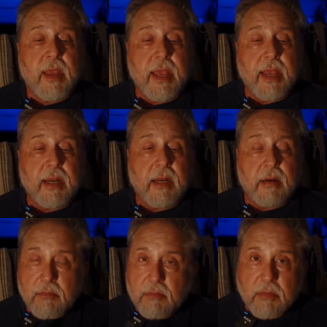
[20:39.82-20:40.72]
and
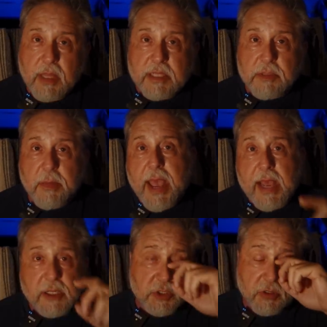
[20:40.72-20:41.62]
lights a
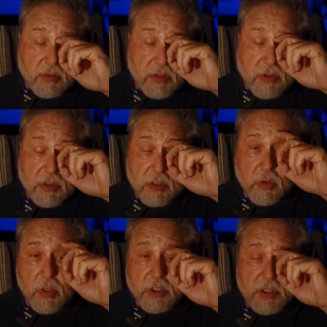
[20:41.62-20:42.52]
match or uses a
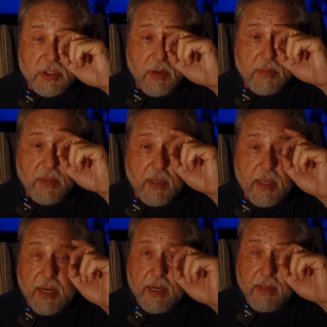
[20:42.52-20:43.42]
torch or
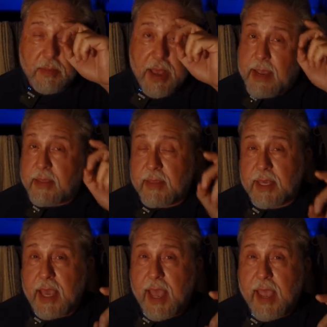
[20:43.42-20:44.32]
something. And in the back of the
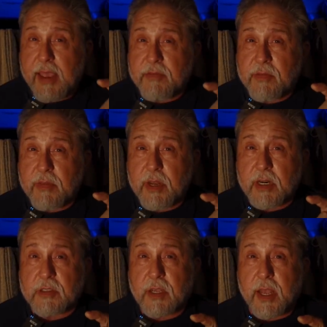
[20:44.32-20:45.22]
cave,
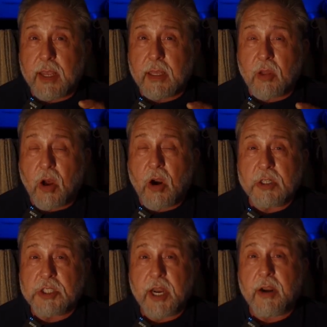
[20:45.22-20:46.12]
there's a
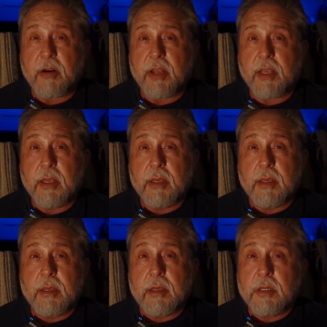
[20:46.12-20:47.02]
large, hairy
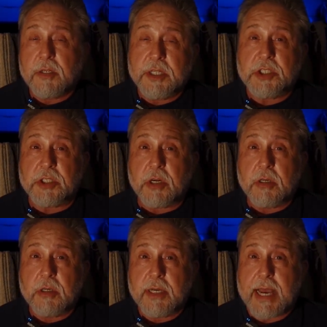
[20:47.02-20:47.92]

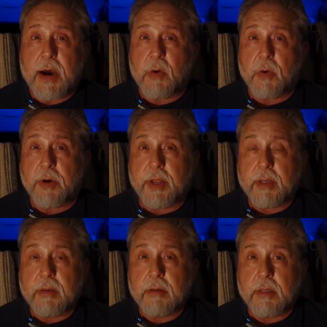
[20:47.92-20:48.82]
creature
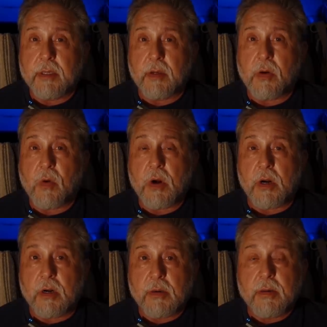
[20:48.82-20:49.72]
cowering in the corner.